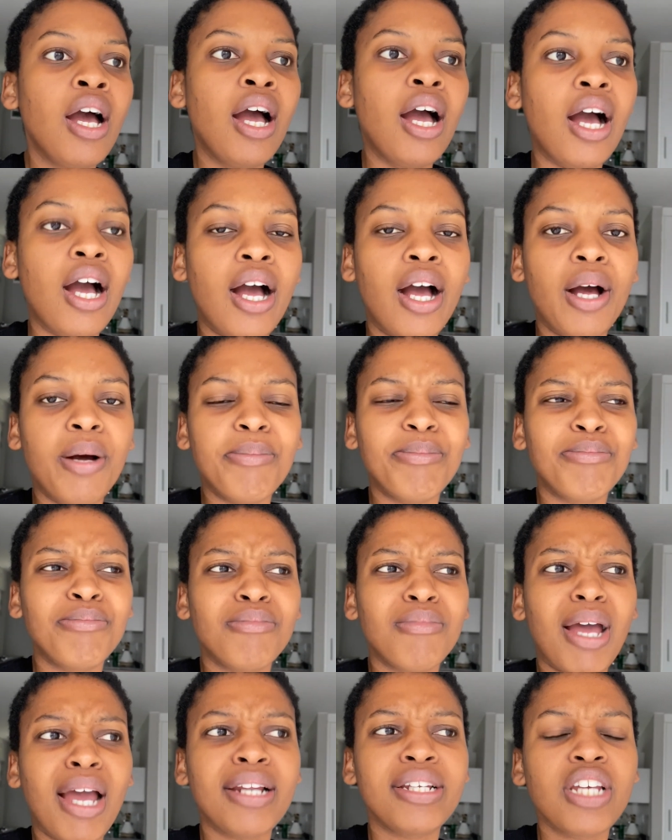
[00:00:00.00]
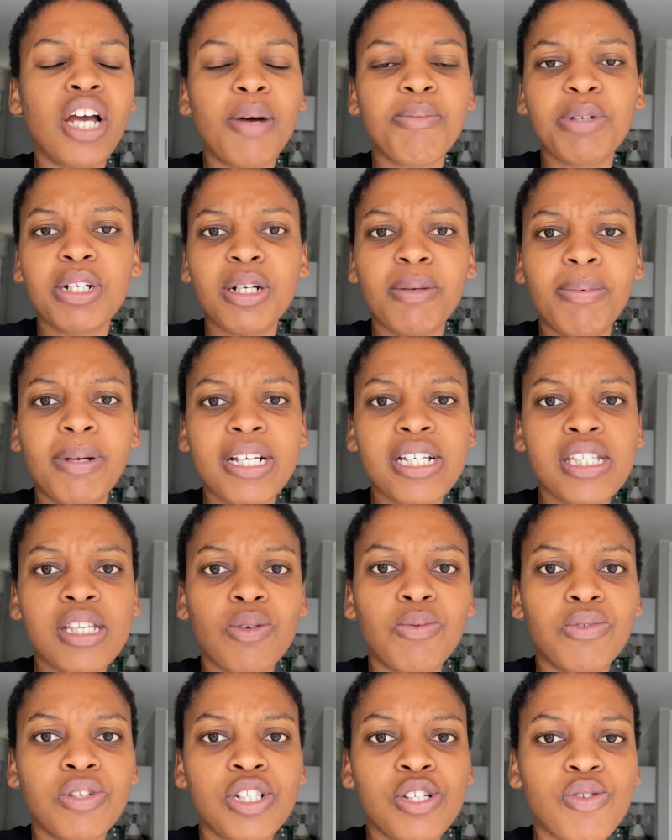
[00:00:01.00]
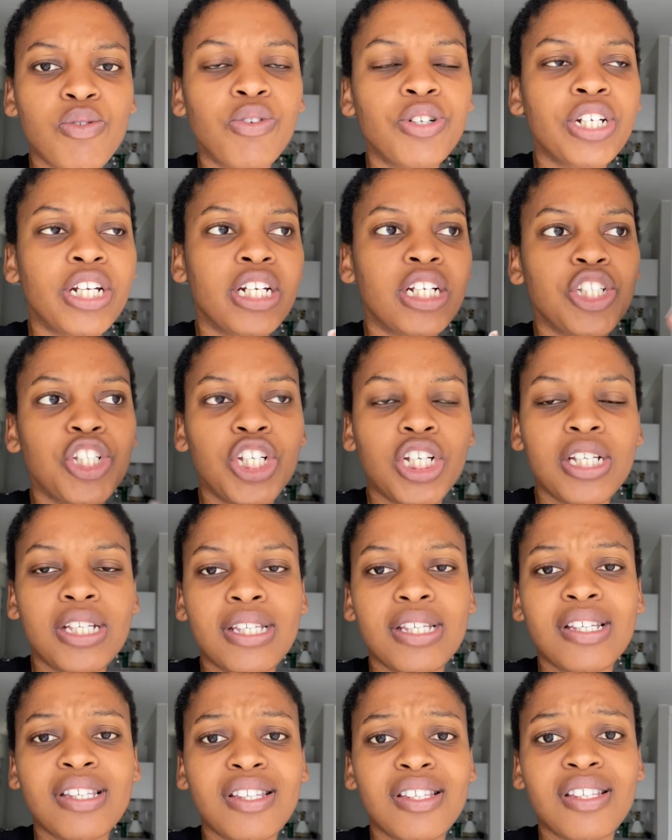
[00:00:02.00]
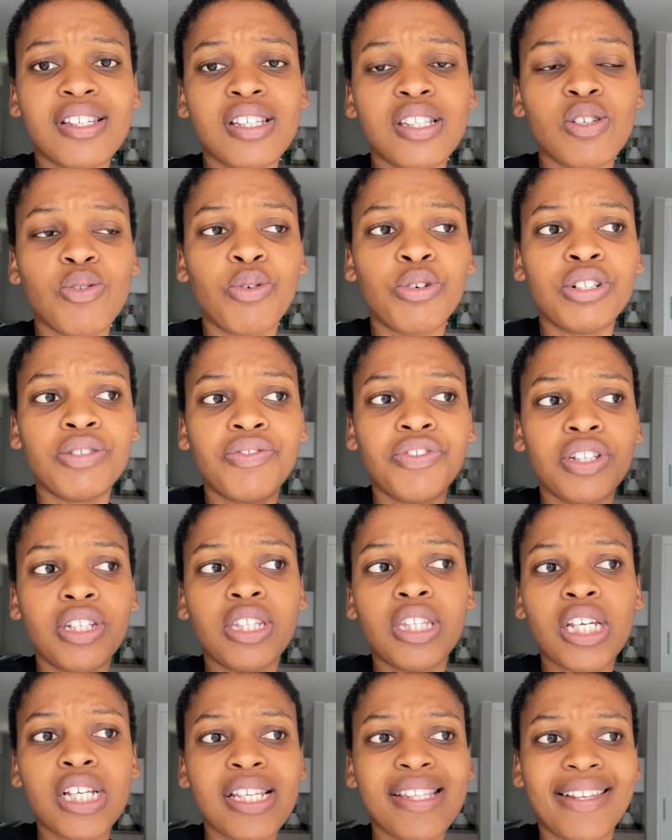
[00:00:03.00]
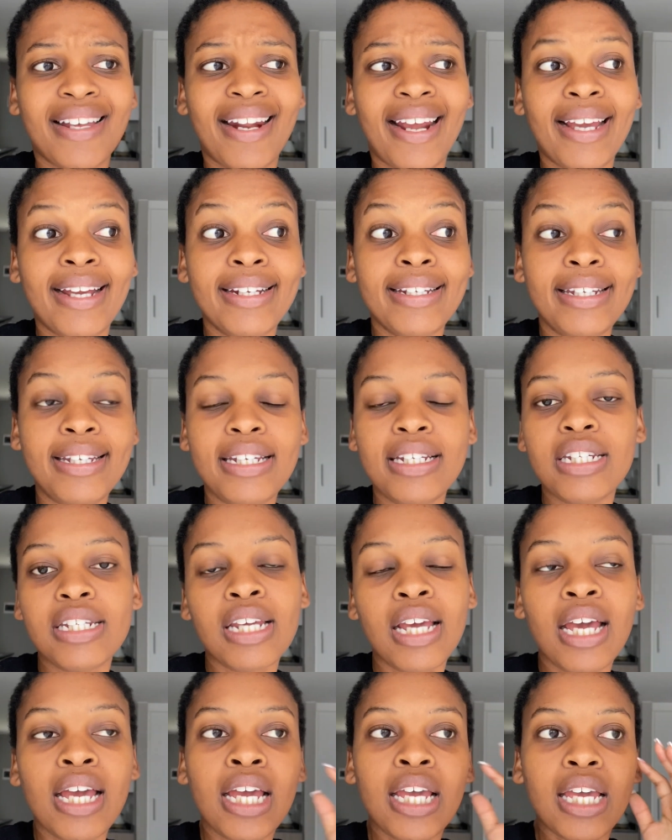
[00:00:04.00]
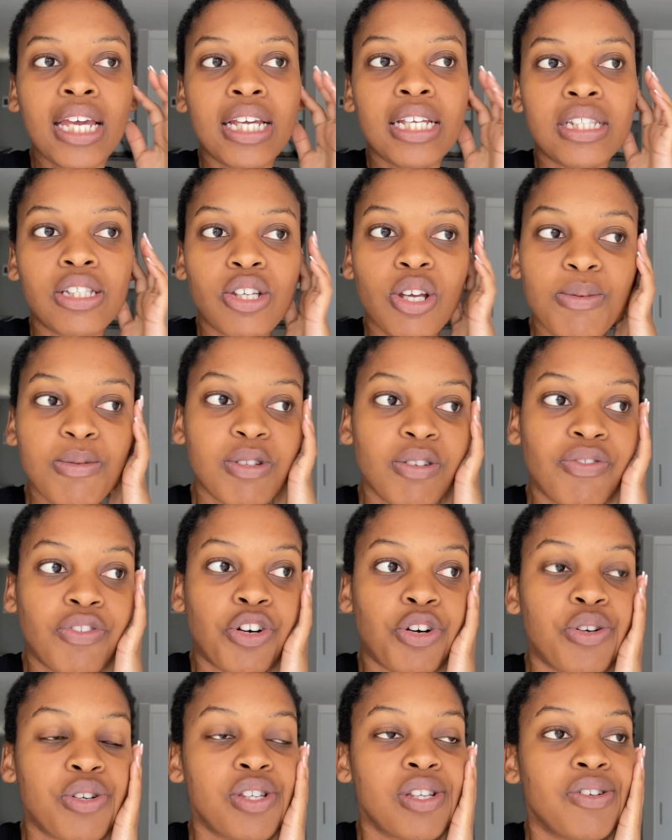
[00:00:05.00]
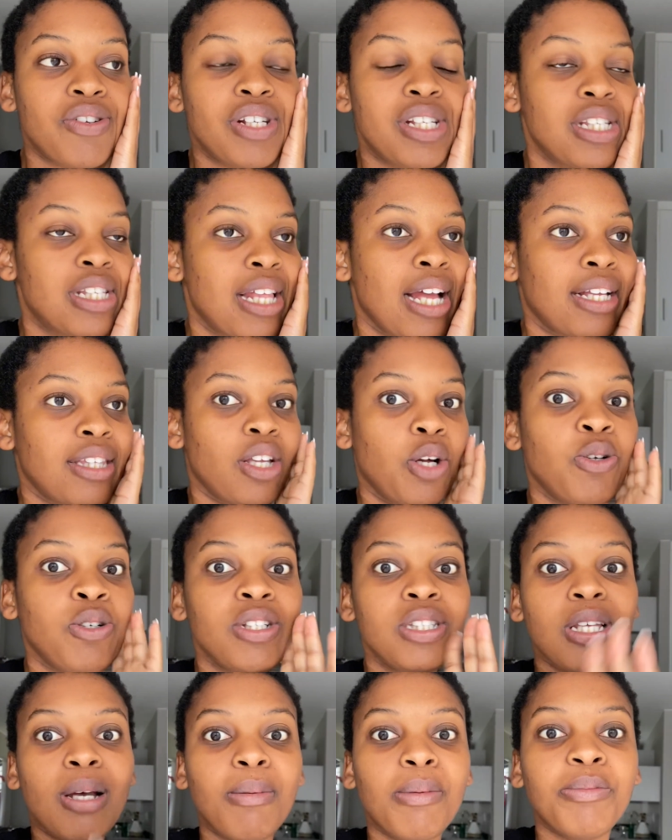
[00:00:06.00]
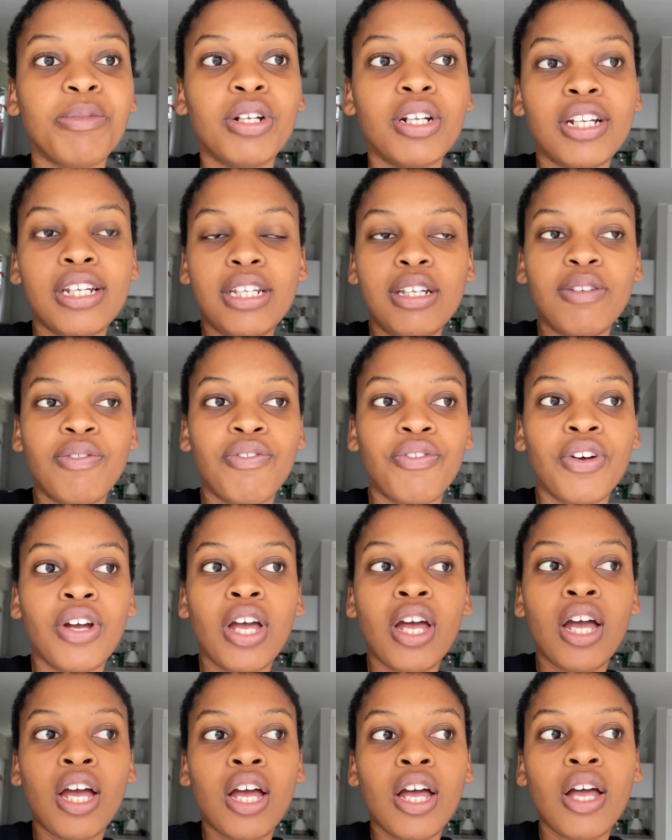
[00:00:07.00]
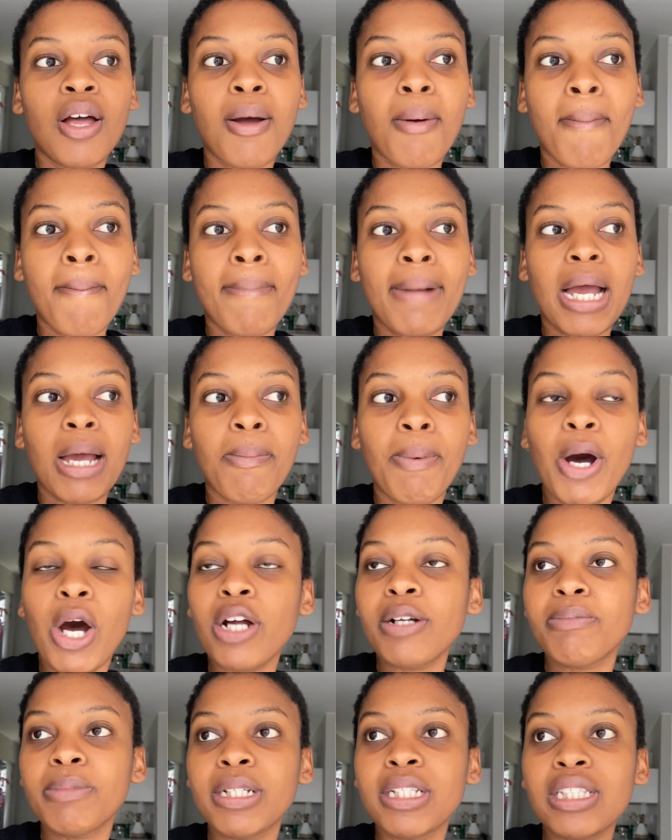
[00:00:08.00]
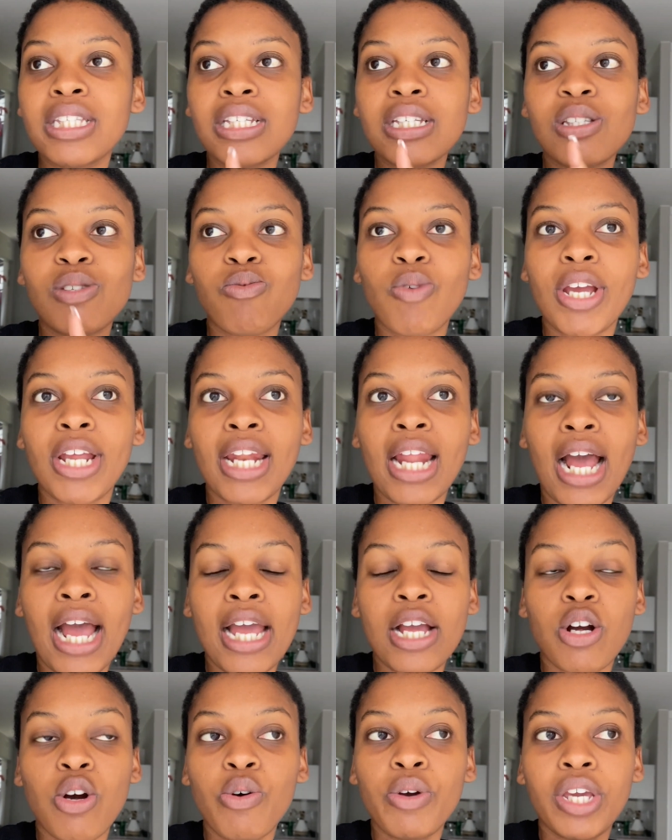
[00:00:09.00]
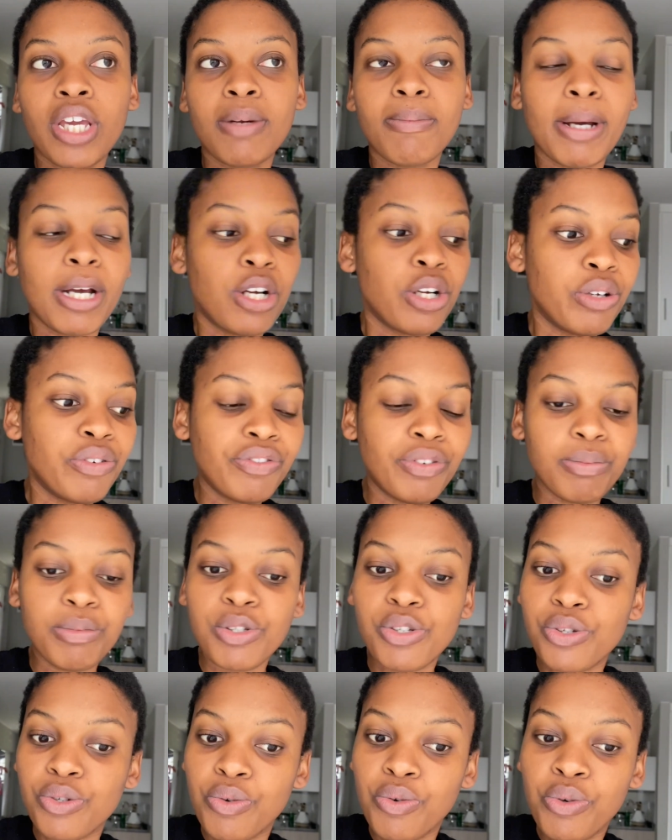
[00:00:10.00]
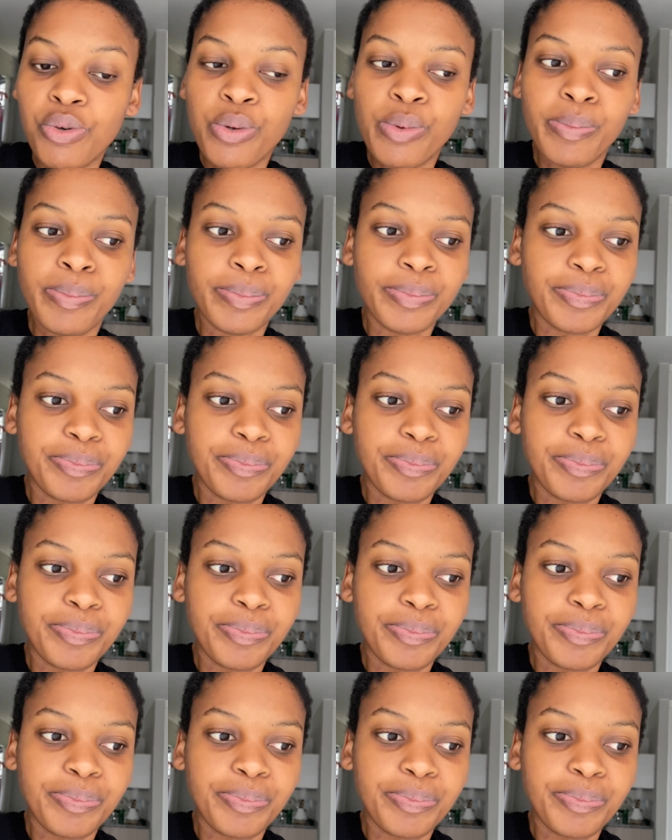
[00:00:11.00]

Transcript: And yeah, I'm gonna place a Woolies order and a Checker 60/60 order for the things that I need in terms of groceries. Like, the only time I'm gonna leave my apartment is when I go get my girl from school,